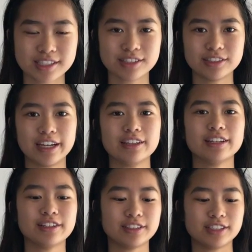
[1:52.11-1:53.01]
So now
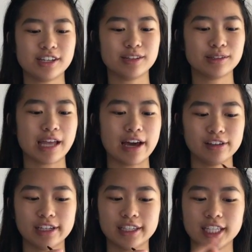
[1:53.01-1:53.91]
that you're done
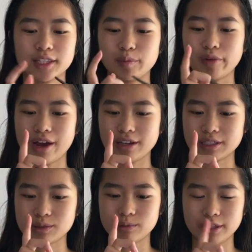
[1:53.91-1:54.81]
outlining the
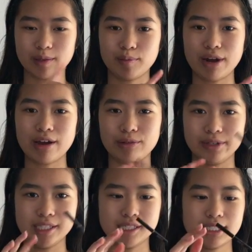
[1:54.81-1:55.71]
brows with the Brow
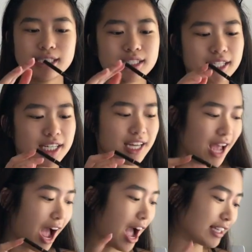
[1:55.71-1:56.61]
Wiz,
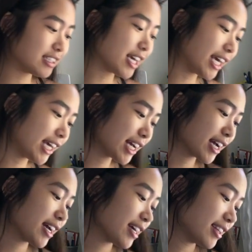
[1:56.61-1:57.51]
I take
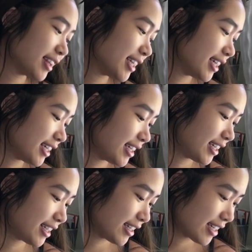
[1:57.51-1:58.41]

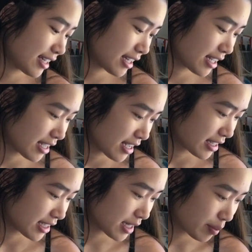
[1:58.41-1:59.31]
the
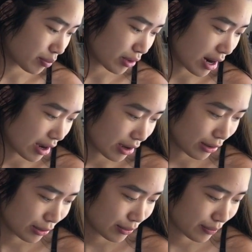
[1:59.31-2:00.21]
Dipbrow